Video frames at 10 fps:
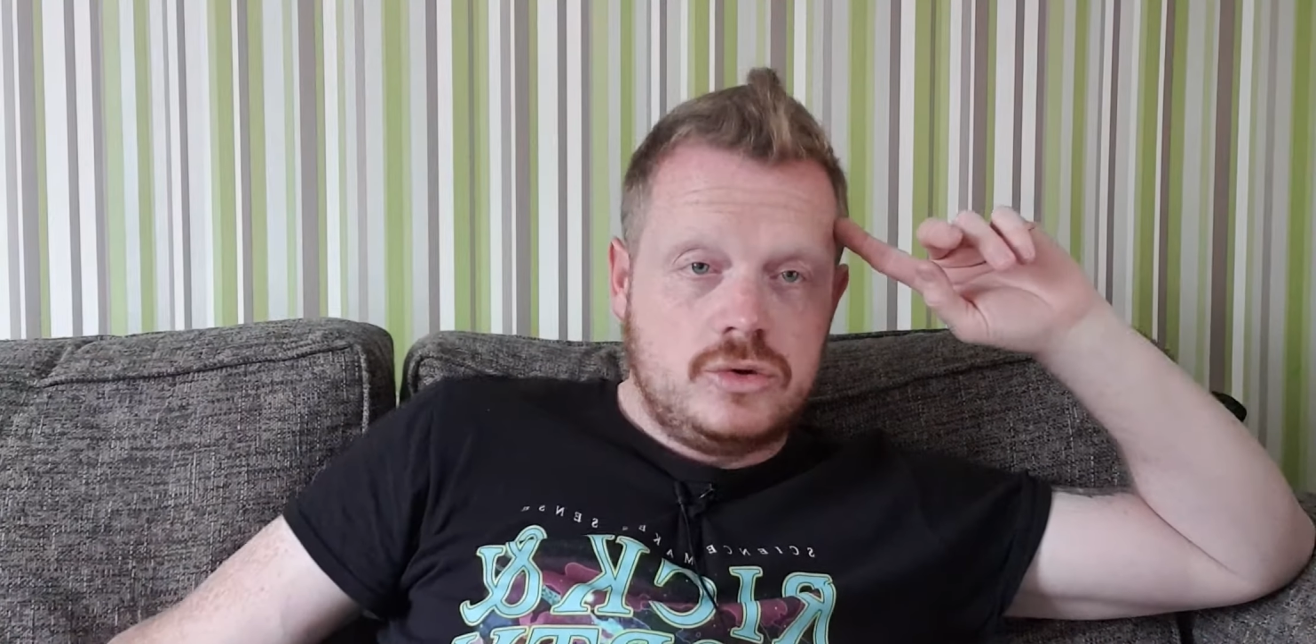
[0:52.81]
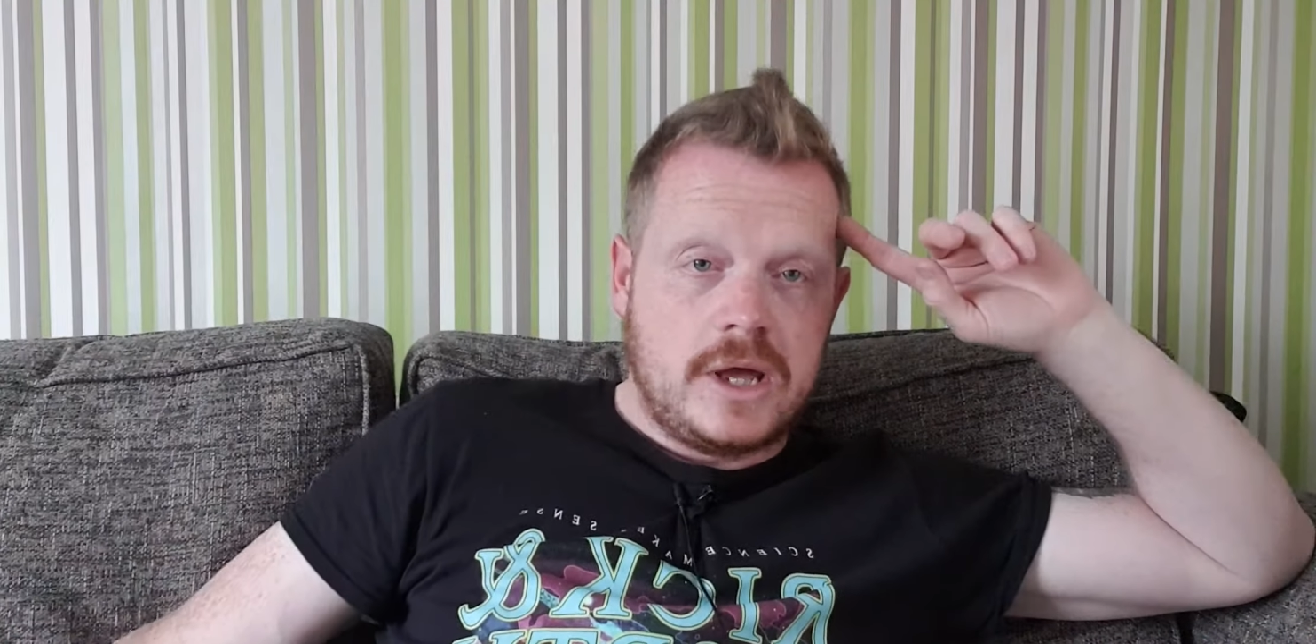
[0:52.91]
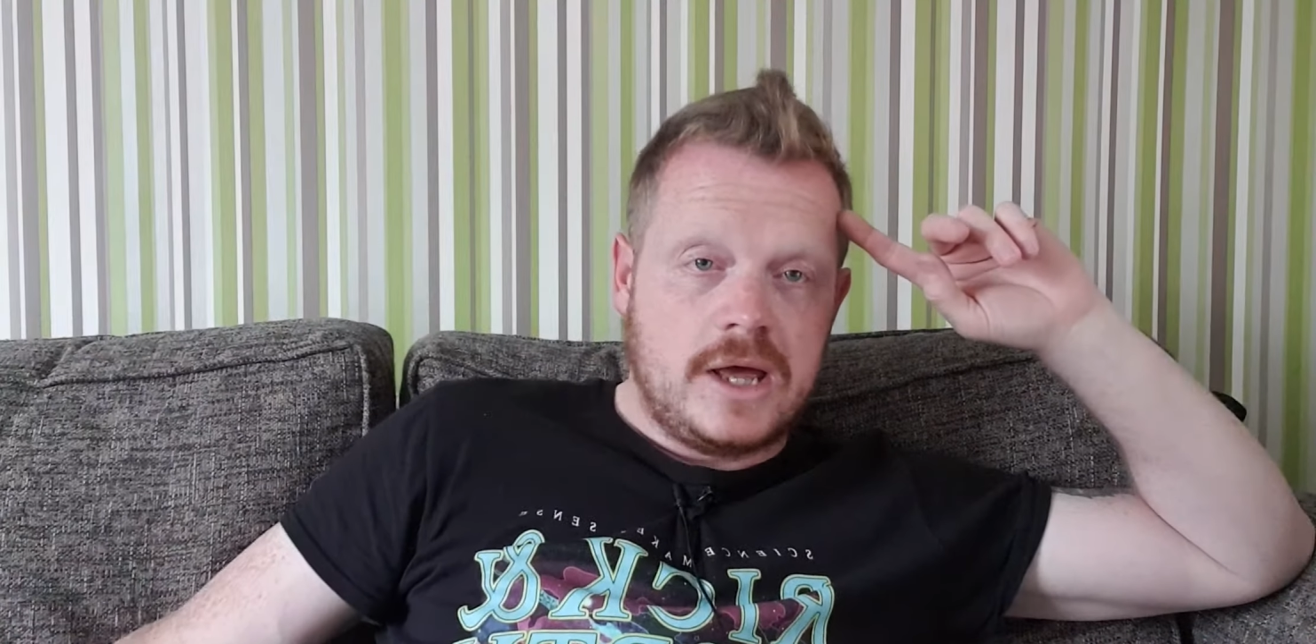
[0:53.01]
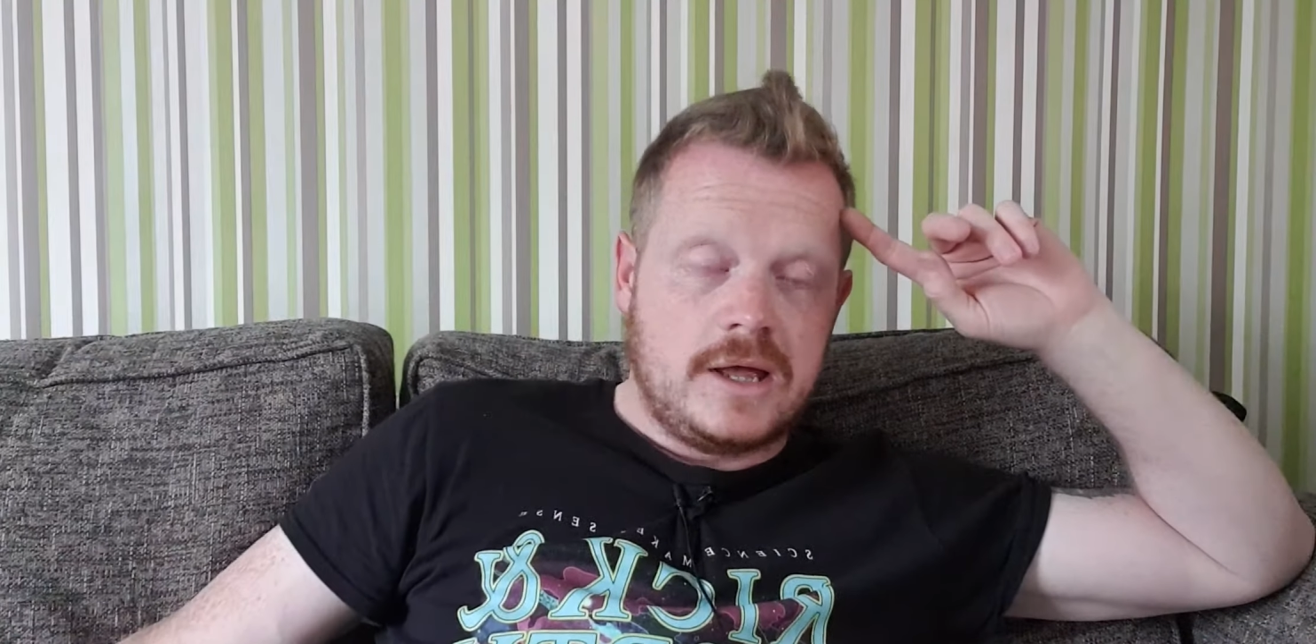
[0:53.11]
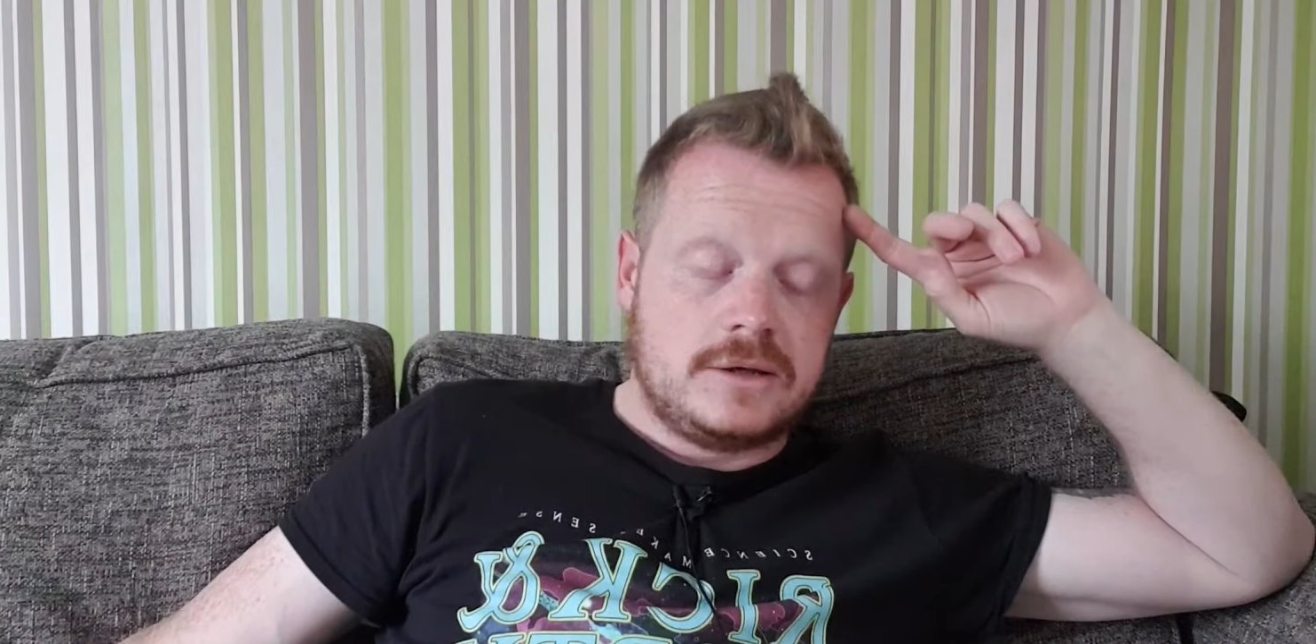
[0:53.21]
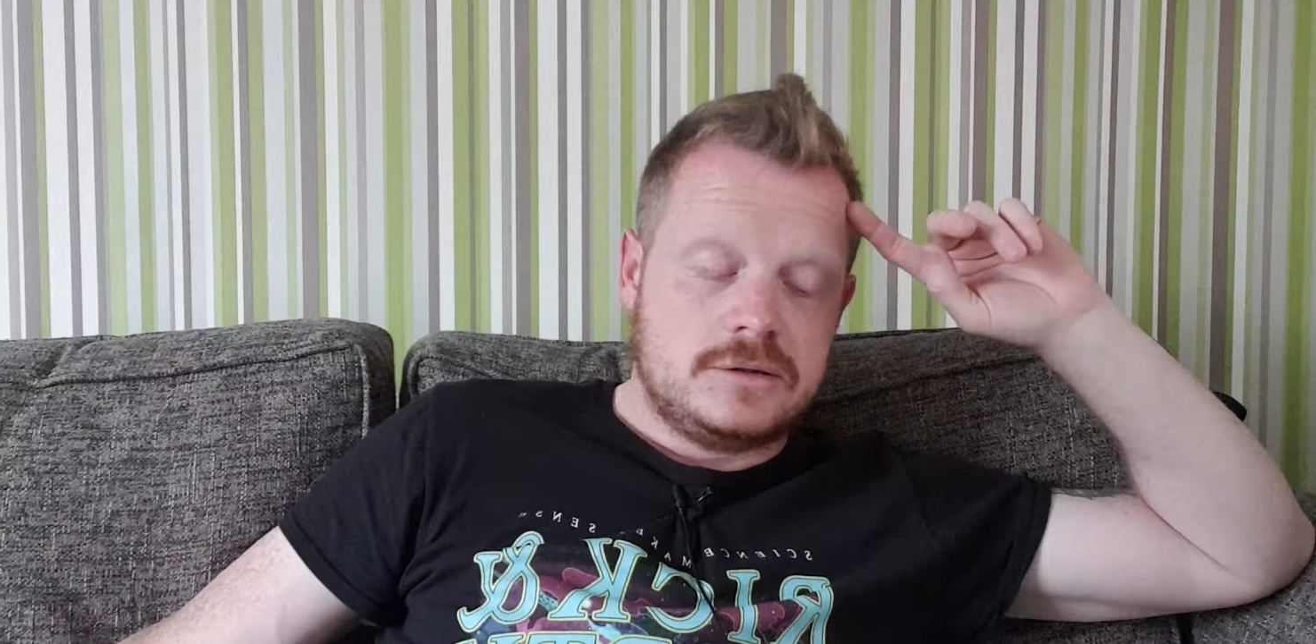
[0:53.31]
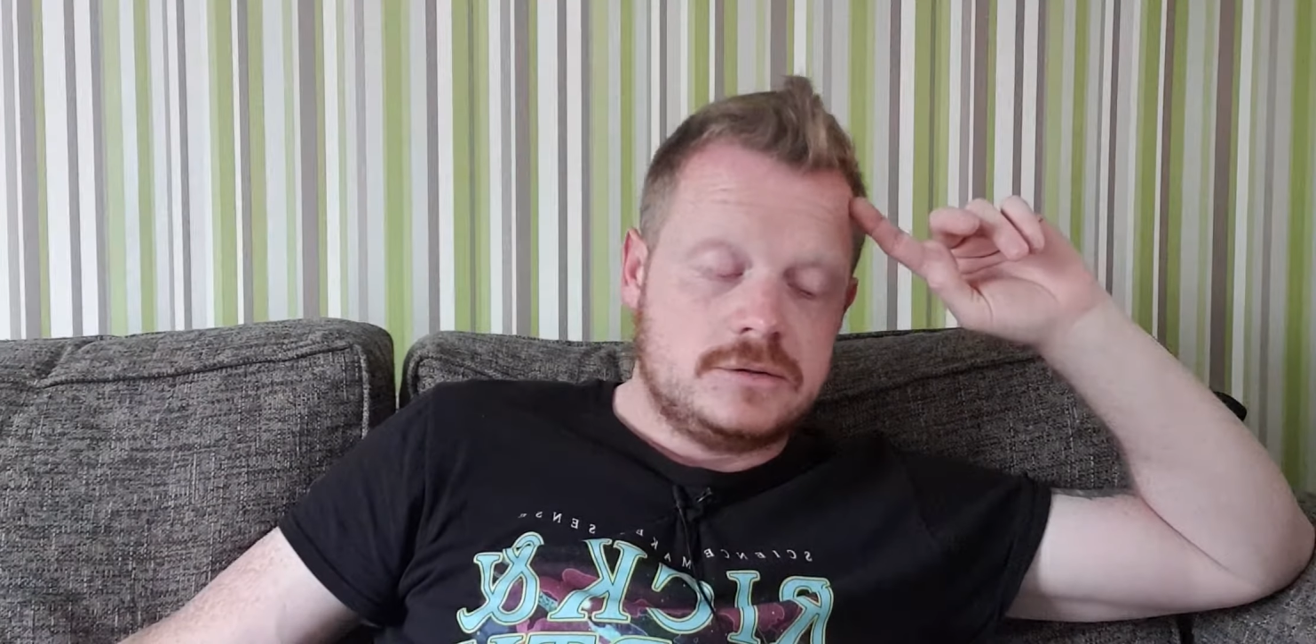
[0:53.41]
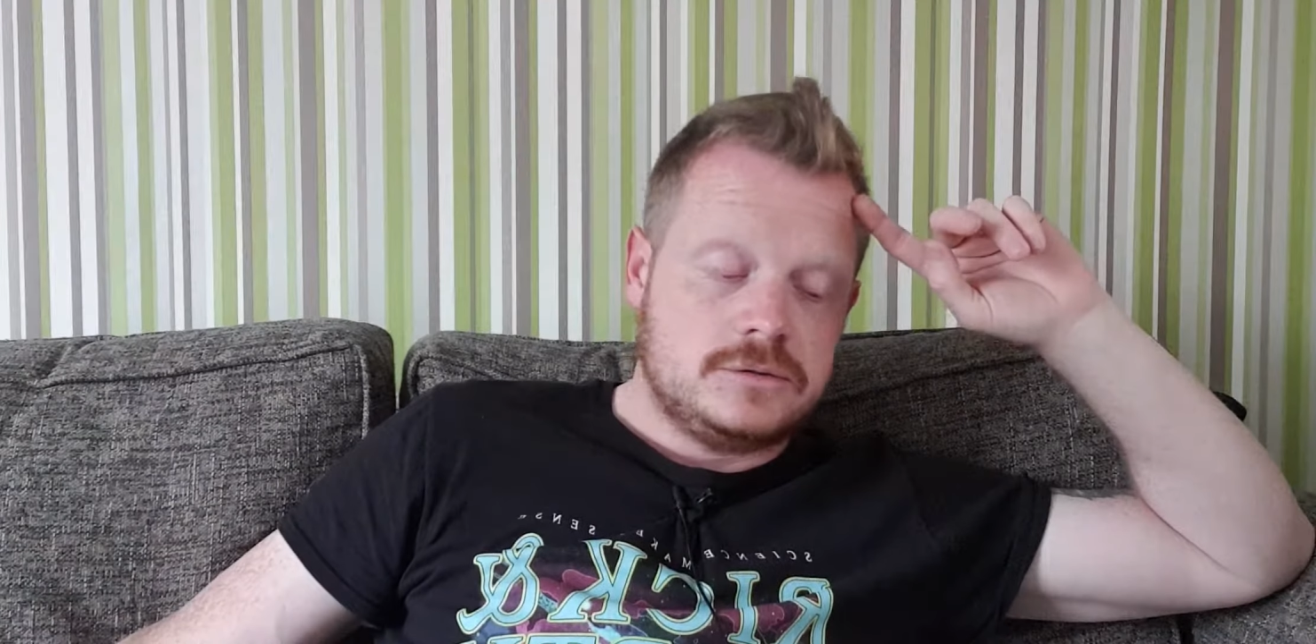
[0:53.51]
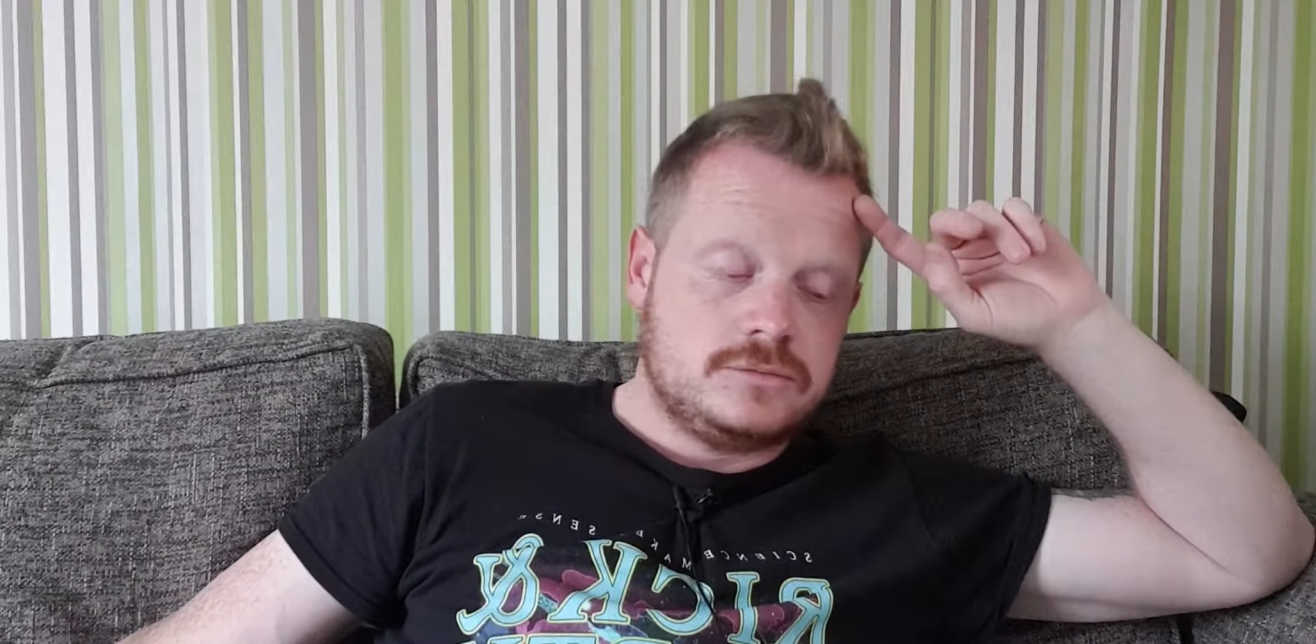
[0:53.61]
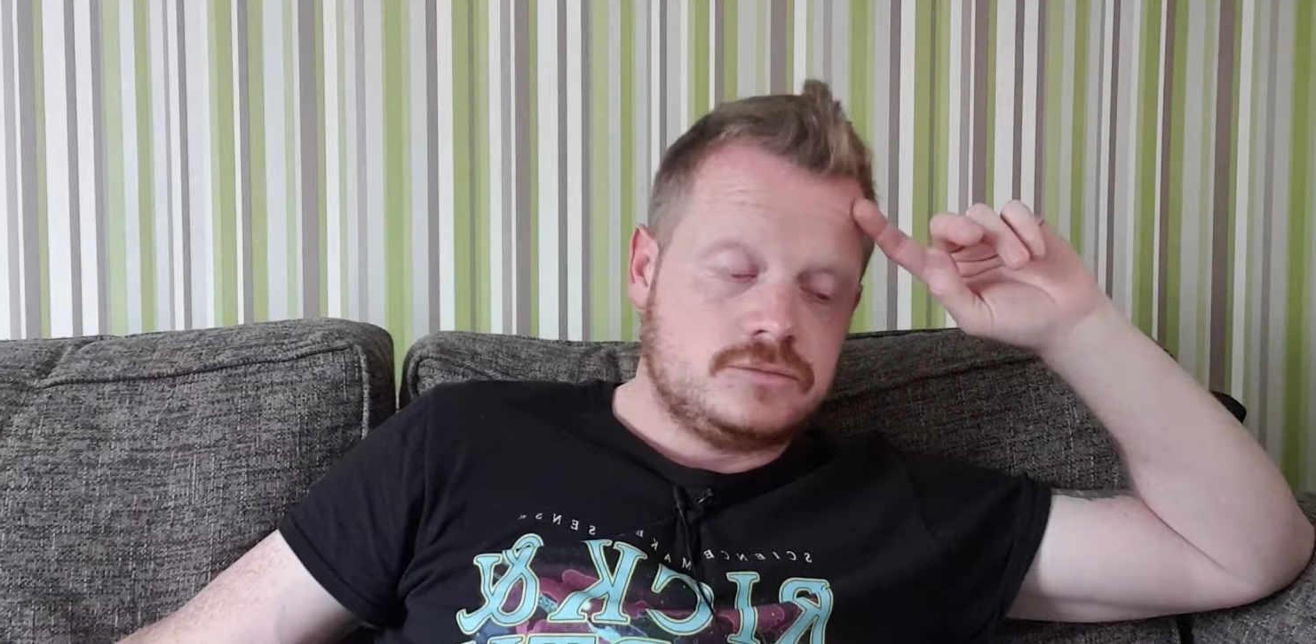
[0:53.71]

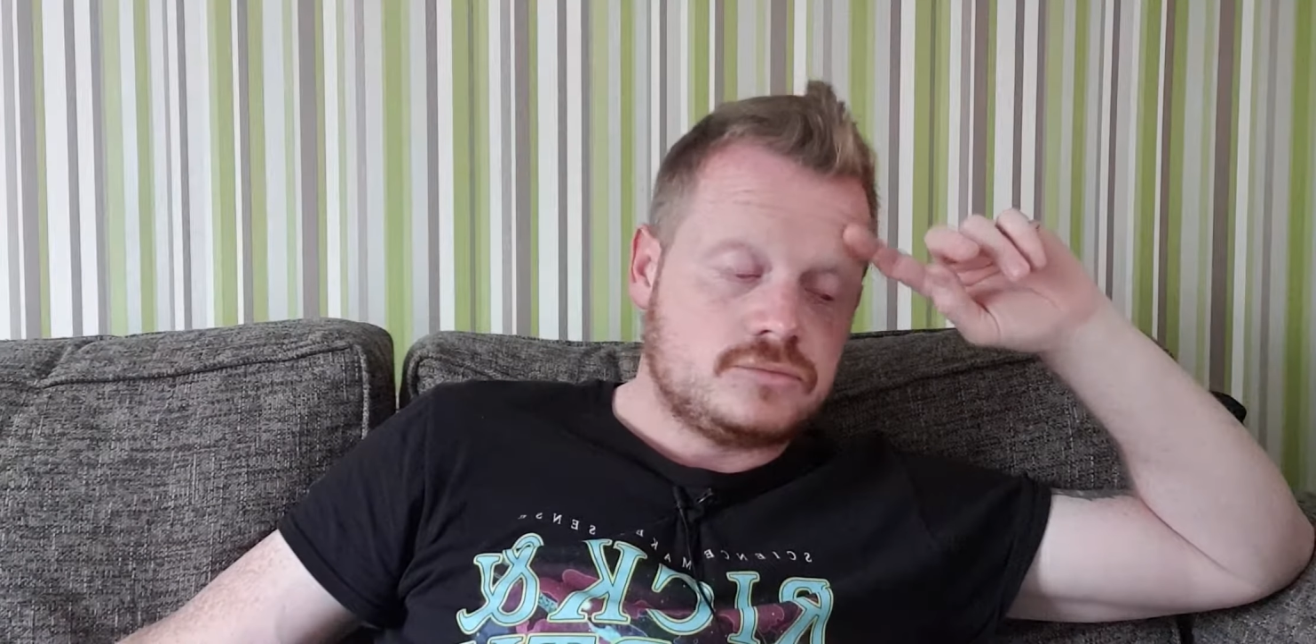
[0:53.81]
can,